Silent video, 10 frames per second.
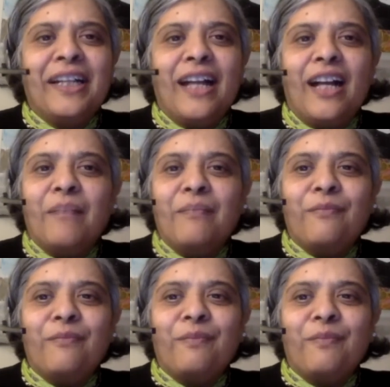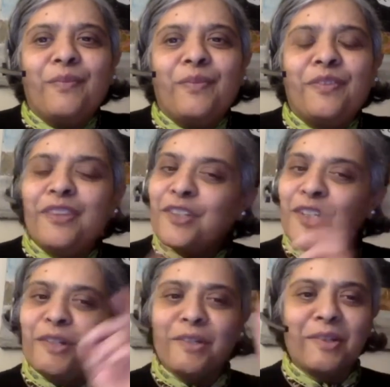the
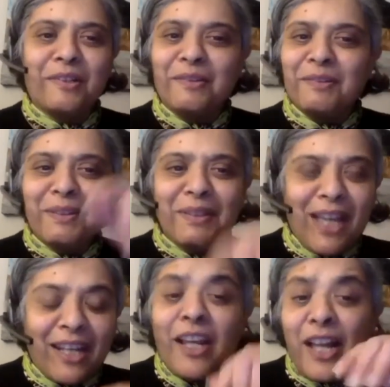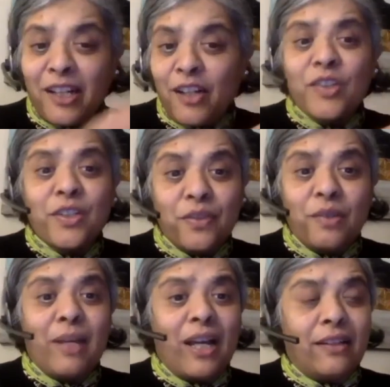children, and a lot of
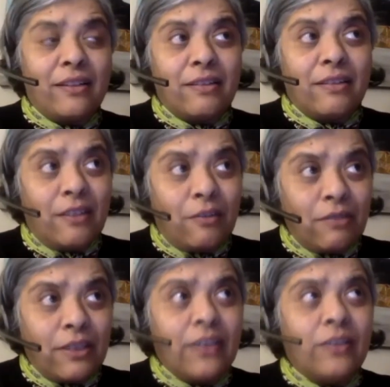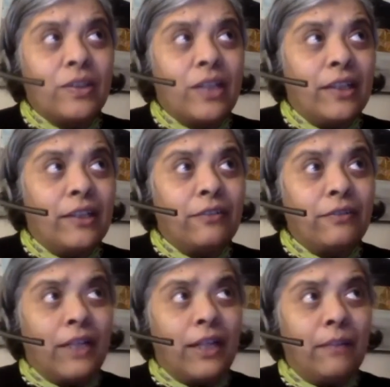them had, you know, real kind
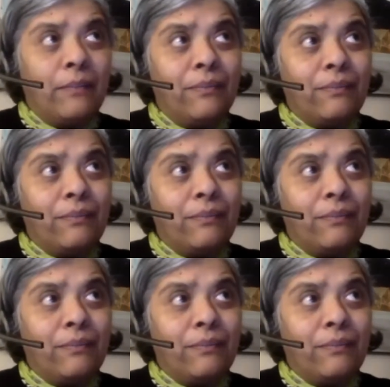of